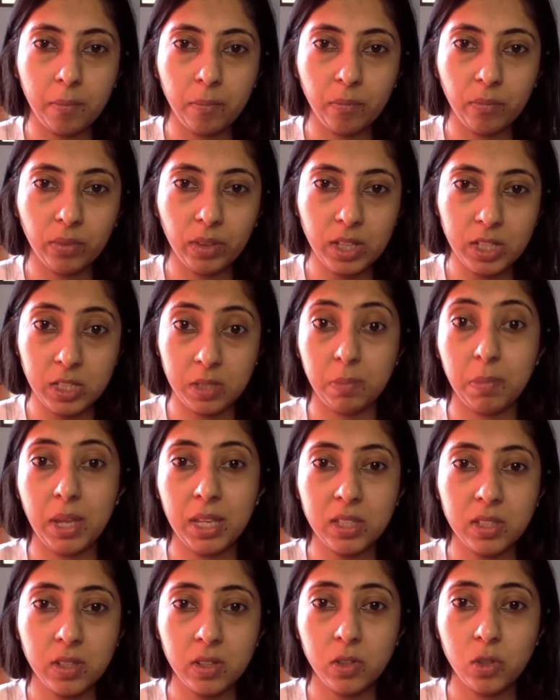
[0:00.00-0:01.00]
this
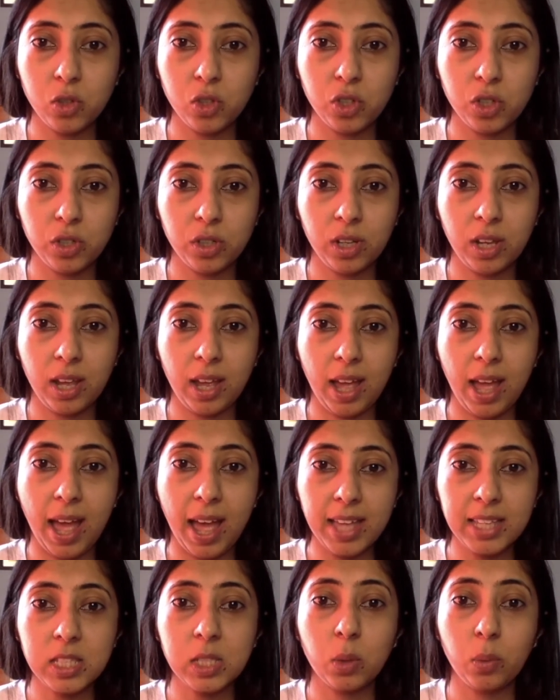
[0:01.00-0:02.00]
message
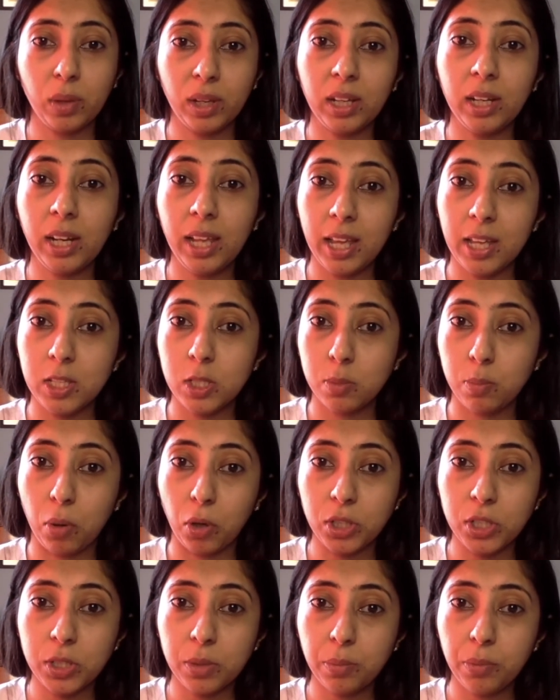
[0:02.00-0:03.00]
as quickly as
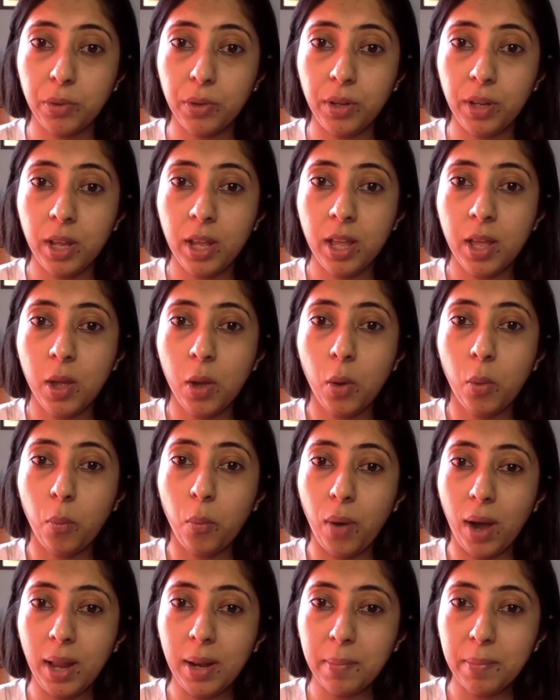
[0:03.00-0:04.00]
possible
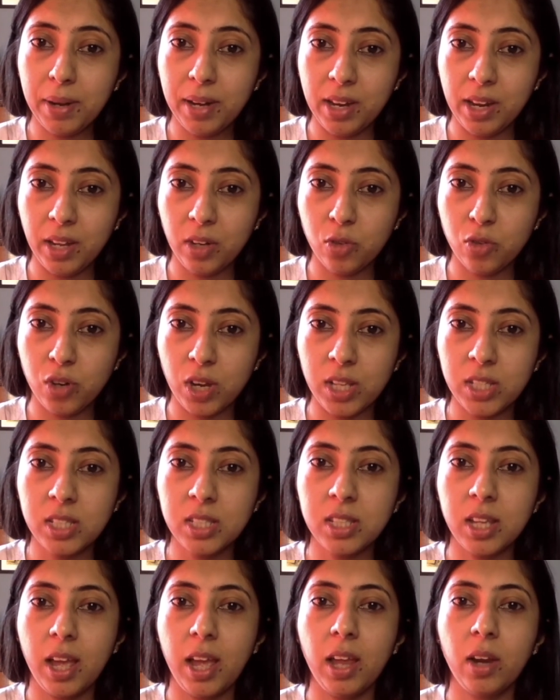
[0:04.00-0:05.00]
while building
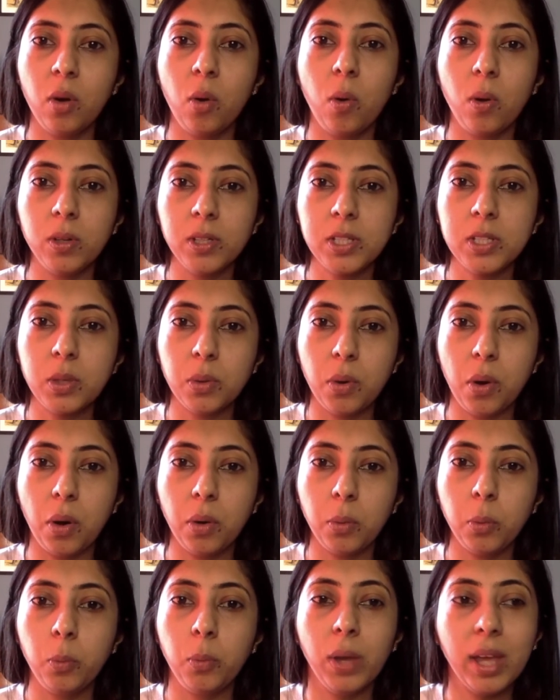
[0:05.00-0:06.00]
trust, and also
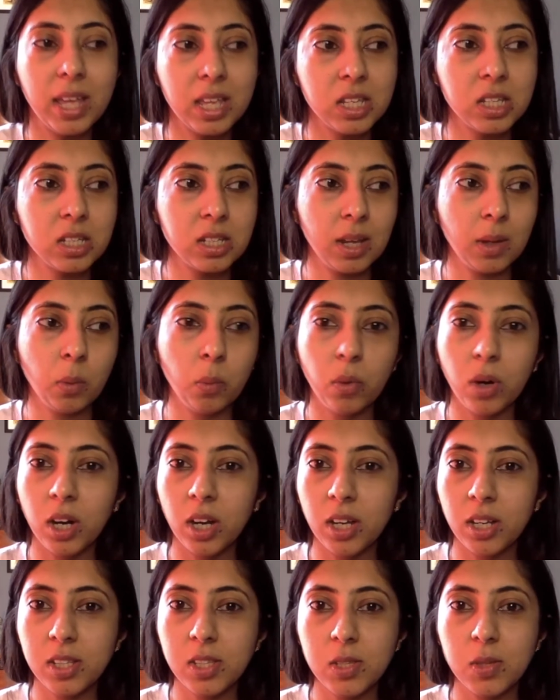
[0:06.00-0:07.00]
not wasting
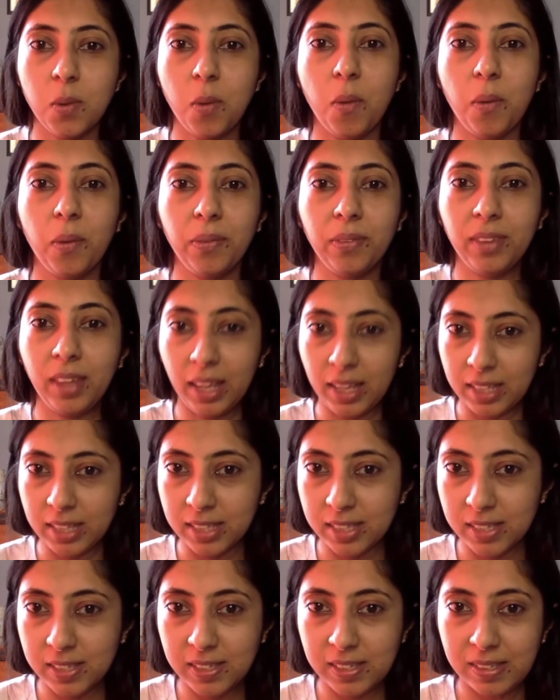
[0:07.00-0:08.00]
words on
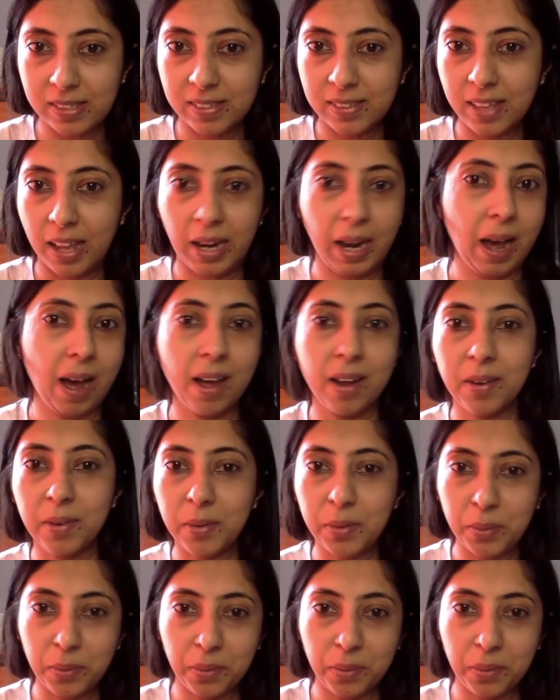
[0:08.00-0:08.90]
things that aren't too